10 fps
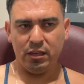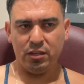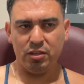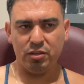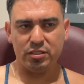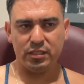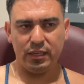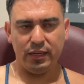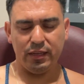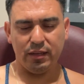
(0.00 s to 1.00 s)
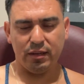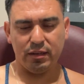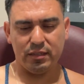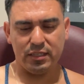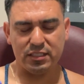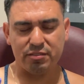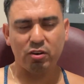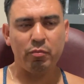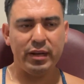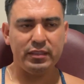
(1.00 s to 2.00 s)
usually it's
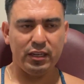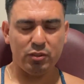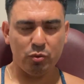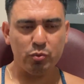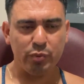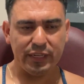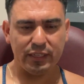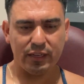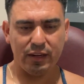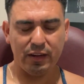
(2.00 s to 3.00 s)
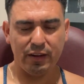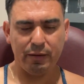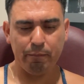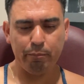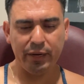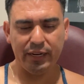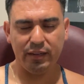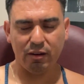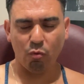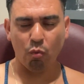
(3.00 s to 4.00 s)
recommended to drink
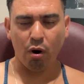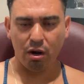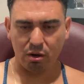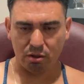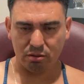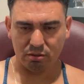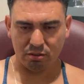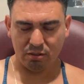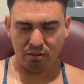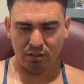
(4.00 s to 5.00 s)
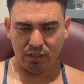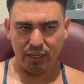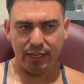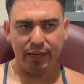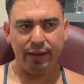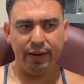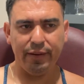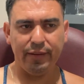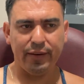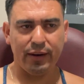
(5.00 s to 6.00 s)
plenty of water
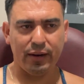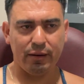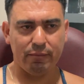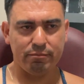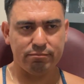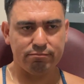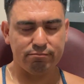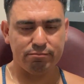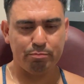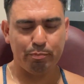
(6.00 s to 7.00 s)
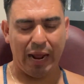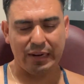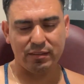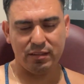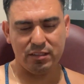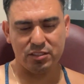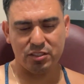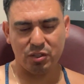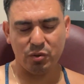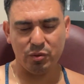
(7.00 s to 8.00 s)
and
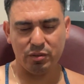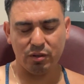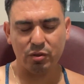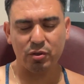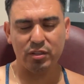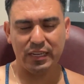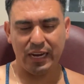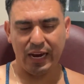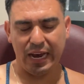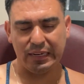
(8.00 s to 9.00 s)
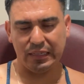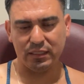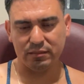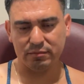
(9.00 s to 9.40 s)
practice good hygiene.